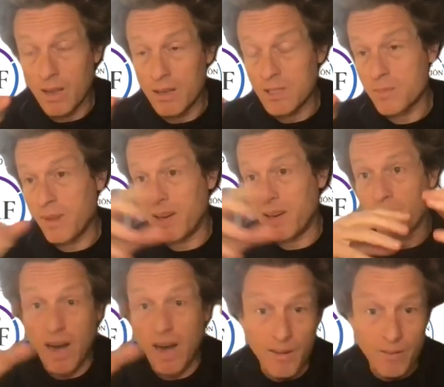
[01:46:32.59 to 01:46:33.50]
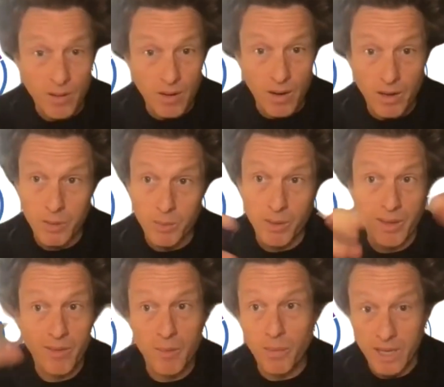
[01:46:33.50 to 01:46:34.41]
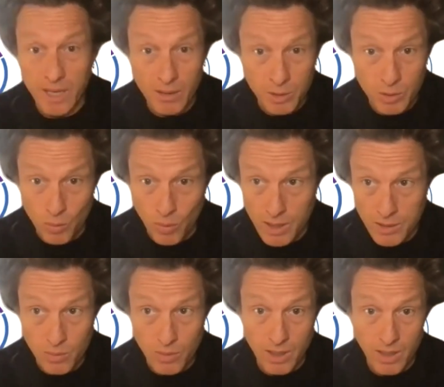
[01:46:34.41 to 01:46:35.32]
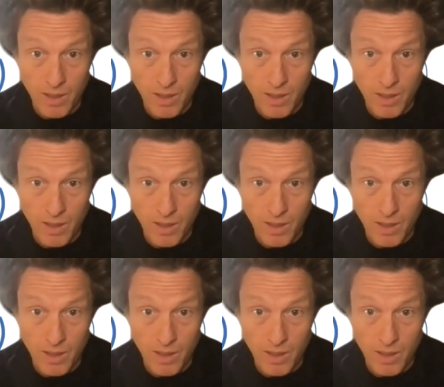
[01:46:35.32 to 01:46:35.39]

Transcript: spending forever arguing with everybody else who wants one.